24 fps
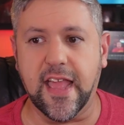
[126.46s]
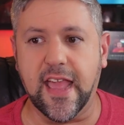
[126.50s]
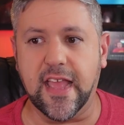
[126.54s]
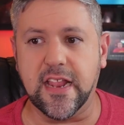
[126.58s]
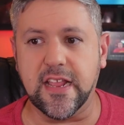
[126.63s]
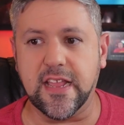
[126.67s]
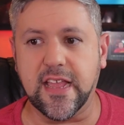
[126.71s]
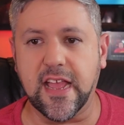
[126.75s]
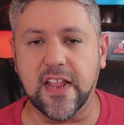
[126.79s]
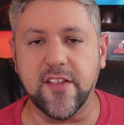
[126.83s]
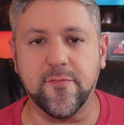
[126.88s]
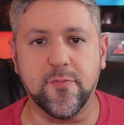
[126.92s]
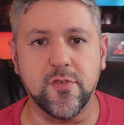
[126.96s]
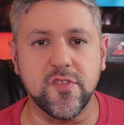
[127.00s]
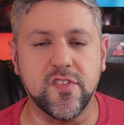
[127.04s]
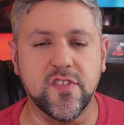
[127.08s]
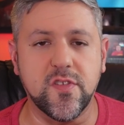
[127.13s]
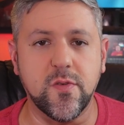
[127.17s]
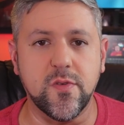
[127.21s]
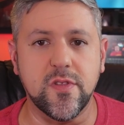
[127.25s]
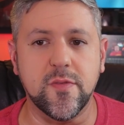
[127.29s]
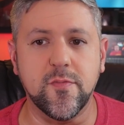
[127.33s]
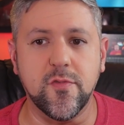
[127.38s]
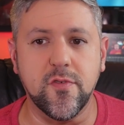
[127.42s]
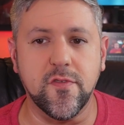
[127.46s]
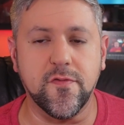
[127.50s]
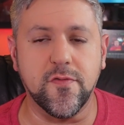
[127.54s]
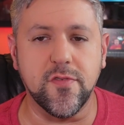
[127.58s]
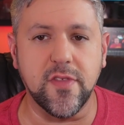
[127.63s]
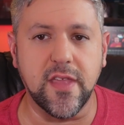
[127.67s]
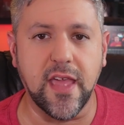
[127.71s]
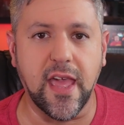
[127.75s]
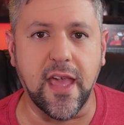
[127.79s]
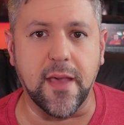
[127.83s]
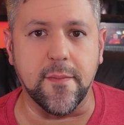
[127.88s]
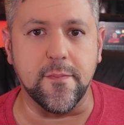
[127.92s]
and it kind of puts you in the mood for
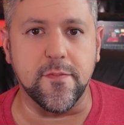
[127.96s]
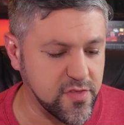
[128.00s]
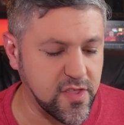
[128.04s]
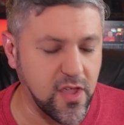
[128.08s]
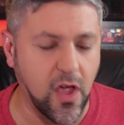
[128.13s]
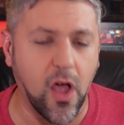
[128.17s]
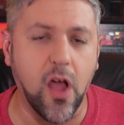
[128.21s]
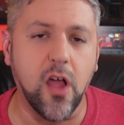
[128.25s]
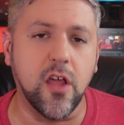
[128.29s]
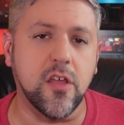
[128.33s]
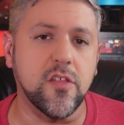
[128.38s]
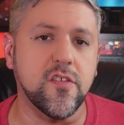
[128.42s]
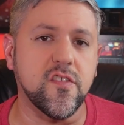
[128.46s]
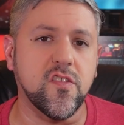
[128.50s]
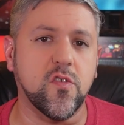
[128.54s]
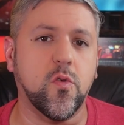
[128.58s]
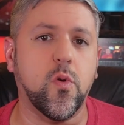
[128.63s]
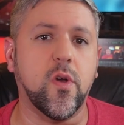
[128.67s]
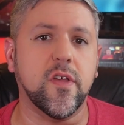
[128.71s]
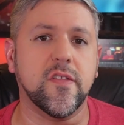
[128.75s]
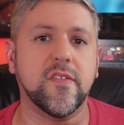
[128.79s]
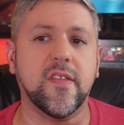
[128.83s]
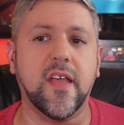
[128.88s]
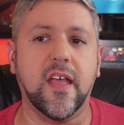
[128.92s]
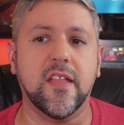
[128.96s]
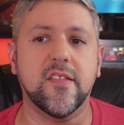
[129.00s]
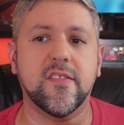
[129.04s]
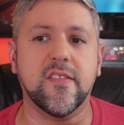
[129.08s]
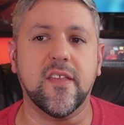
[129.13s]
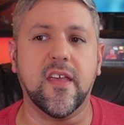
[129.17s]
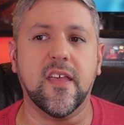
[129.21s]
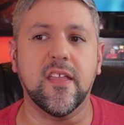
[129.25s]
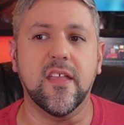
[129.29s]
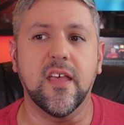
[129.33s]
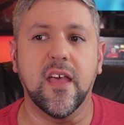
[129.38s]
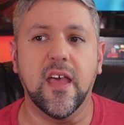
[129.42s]
the game. The Oculus Quest
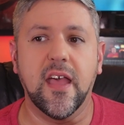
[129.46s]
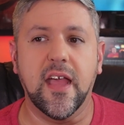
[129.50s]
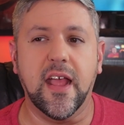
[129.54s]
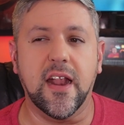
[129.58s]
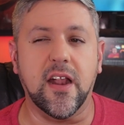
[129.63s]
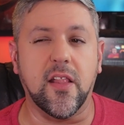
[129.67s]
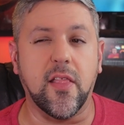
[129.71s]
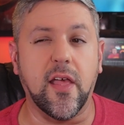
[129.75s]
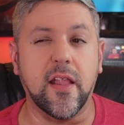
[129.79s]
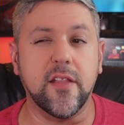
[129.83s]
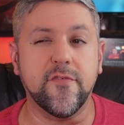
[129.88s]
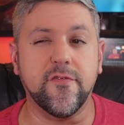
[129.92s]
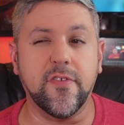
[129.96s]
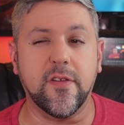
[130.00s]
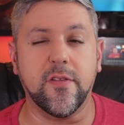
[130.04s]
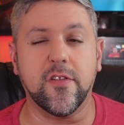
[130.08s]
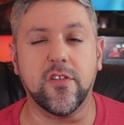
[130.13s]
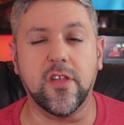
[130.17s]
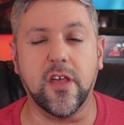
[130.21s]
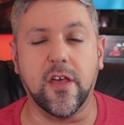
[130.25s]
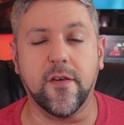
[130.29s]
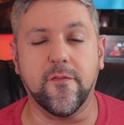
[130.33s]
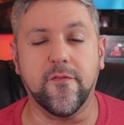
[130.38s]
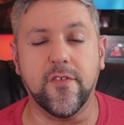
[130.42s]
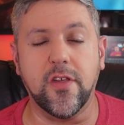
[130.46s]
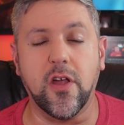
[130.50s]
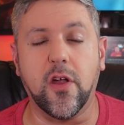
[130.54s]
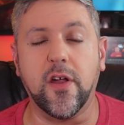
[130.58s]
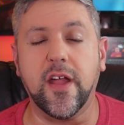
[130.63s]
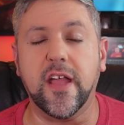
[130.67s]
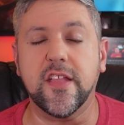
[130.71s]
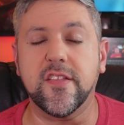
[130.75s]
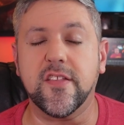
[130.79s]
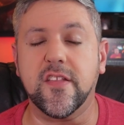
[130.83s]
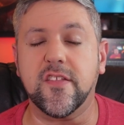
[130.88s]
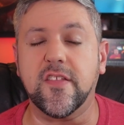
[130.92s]
headset and a lot of
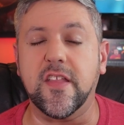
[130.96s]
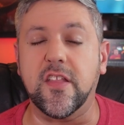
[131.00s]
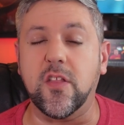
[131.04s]
VR headsets,